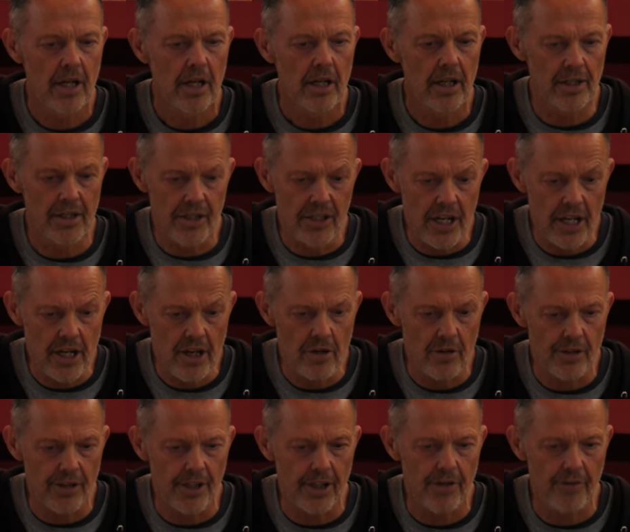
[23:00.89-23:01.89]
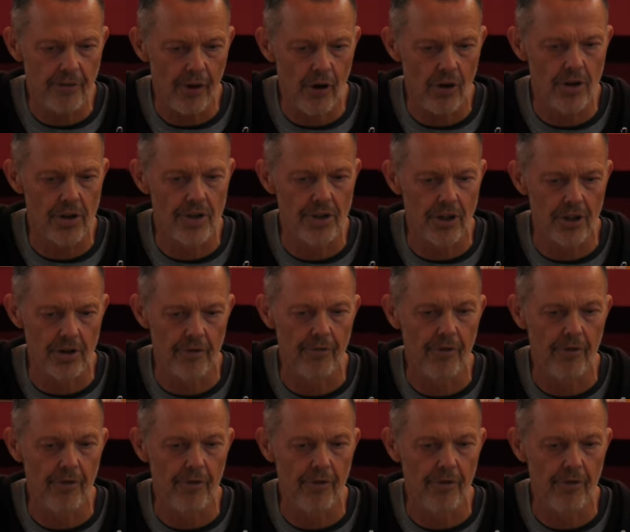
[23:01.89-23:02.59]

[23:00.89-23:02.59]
continuously focused on a